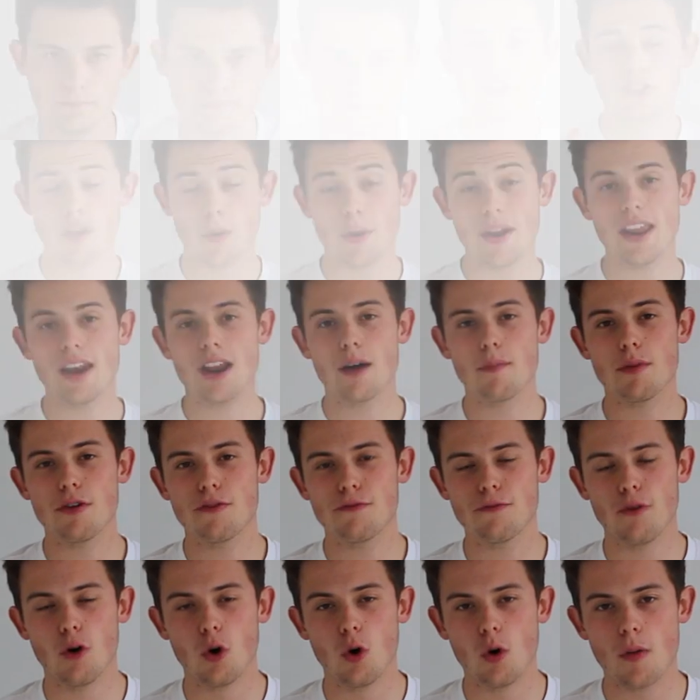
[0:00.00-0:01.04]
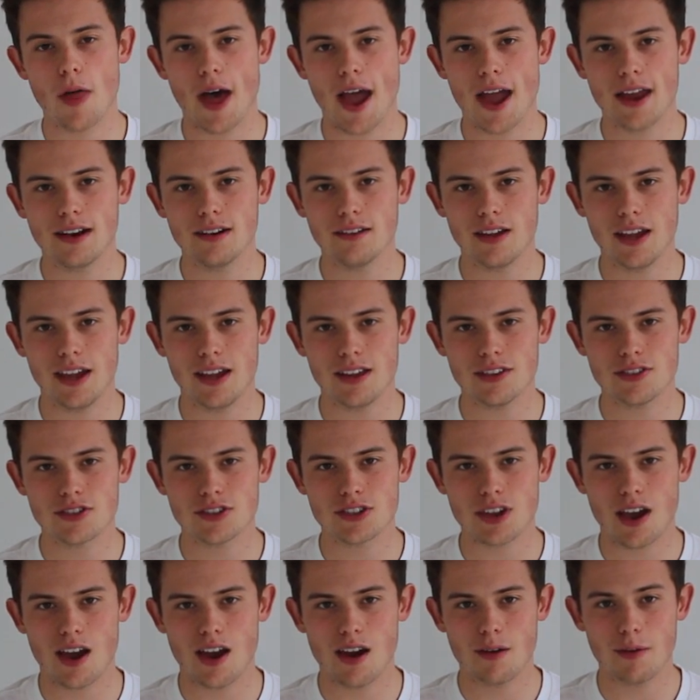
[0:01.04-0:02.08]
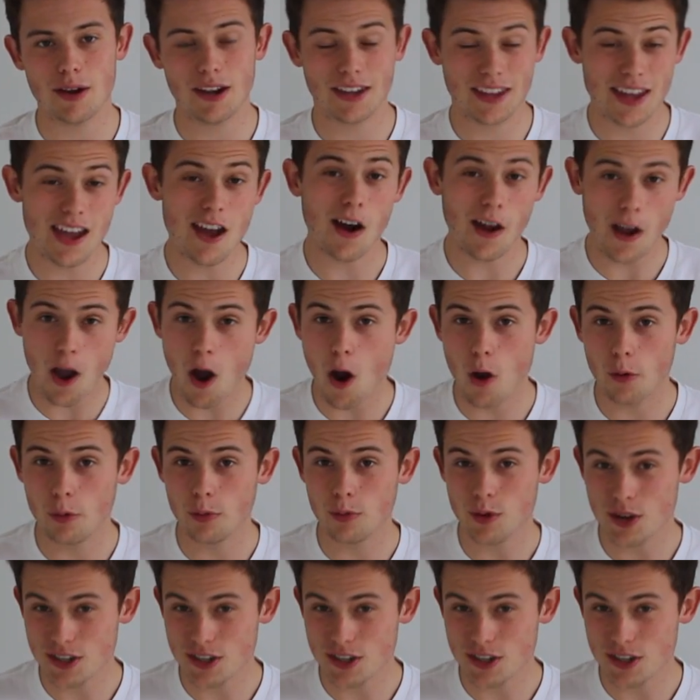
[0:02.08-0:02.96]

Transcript: So in at number four then, it's uh, a kit I own.